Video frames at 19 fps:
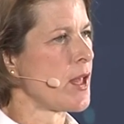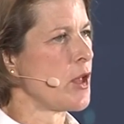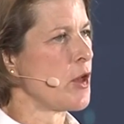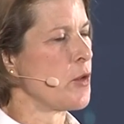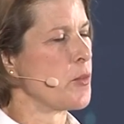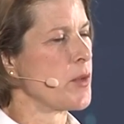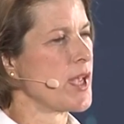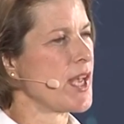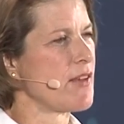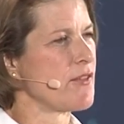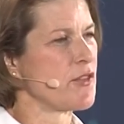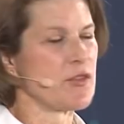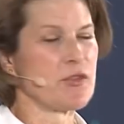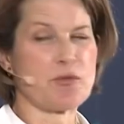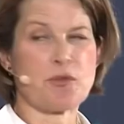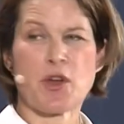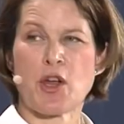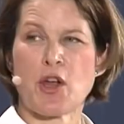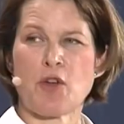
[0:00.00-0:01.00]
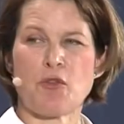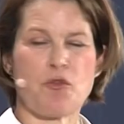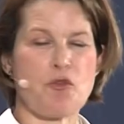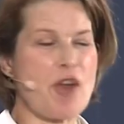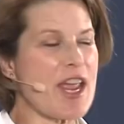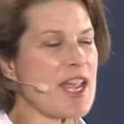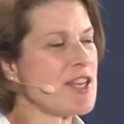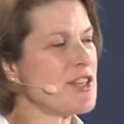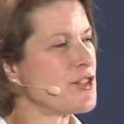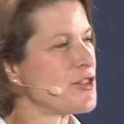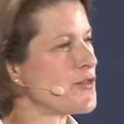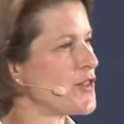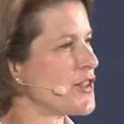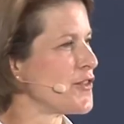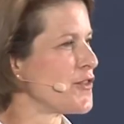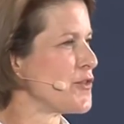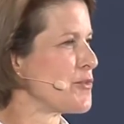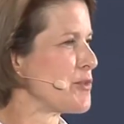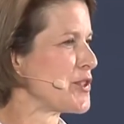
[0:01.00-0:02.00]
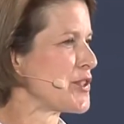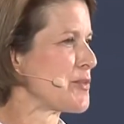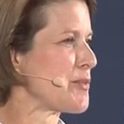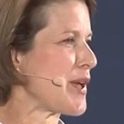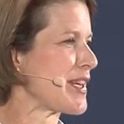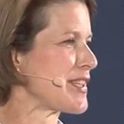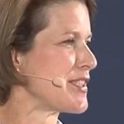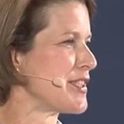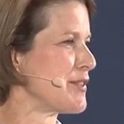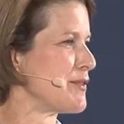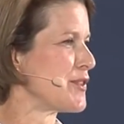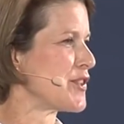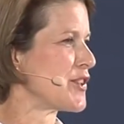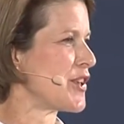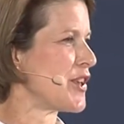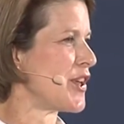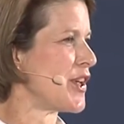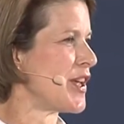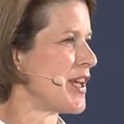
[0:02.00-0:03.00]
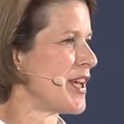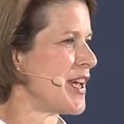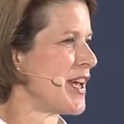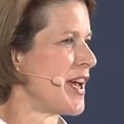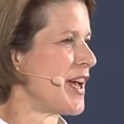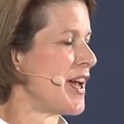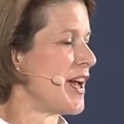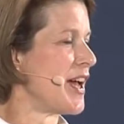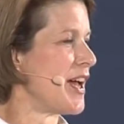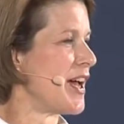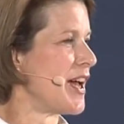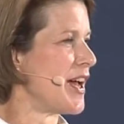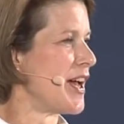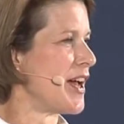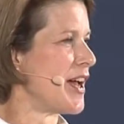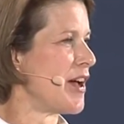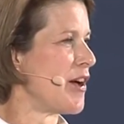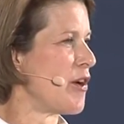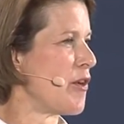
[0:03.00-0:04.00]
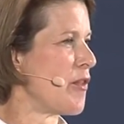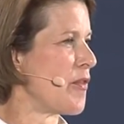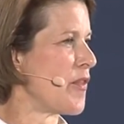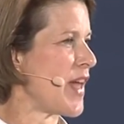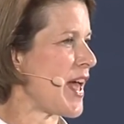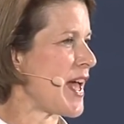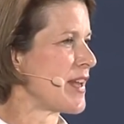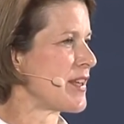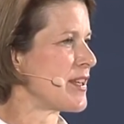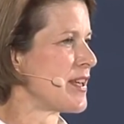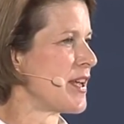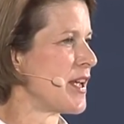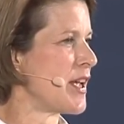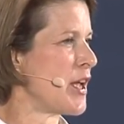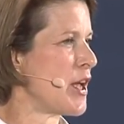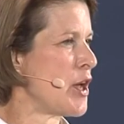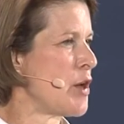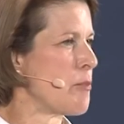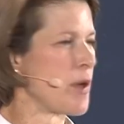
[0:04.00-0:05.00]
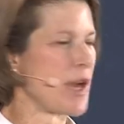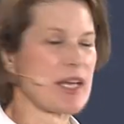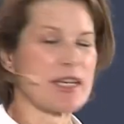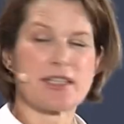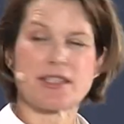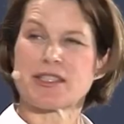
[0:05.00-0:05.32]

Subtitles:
And we have a range of different perspectives on that. But I'm going to